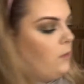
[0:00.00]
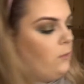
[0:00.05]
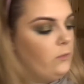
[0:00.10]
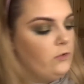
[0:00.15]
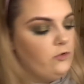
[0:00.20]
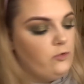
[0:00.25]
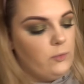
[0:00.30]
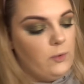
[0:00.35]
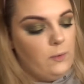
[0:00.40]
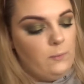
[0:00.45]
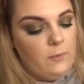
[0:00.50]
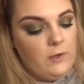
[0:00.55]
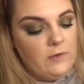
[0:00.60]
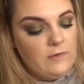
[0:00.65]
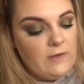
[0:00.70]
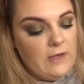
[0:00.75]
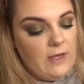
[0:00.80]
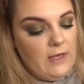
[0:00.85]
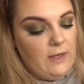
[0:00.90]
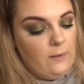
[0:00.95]
which one
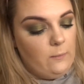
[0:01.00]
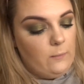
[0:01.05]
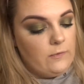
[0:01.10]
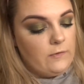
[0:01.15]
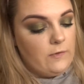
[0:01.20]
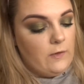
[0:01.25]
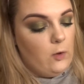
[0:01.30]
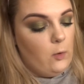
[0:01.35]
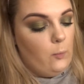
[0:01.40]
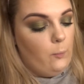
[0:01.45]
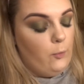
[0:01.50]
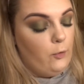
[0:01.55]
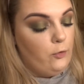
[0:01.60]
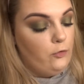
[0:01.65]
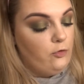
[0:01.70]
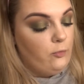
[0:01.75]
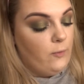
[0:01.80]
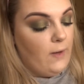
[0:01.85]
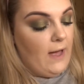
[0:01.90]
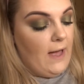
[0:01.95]
was it? It was the
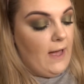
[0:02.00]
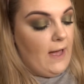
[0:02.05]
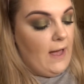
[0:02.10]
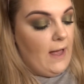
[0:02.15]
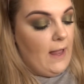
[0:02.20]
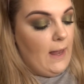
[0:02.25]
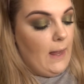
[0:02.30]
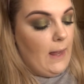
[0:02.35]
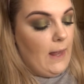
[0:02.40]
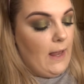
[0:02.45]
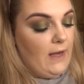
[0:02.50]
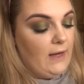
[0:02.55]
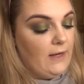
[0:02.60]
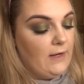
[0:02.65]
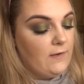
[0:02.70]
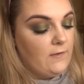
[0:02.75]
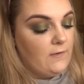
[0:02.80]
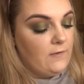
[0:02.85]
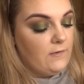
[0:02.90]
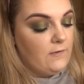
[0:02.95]
Bourjois
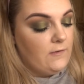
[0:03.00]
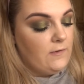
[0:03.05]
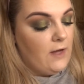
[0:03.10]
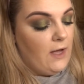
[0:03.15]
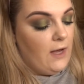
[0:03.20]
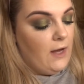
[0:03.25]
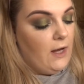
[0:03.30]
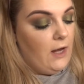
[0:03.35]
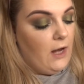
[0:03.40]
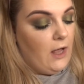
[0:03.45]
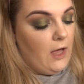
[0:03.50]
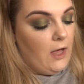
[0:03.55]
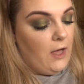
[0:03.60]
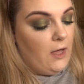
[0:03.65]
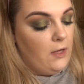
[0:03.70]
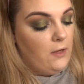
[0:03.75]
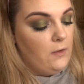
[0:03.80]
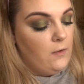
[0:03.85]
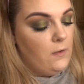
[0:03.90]
Liner Stylo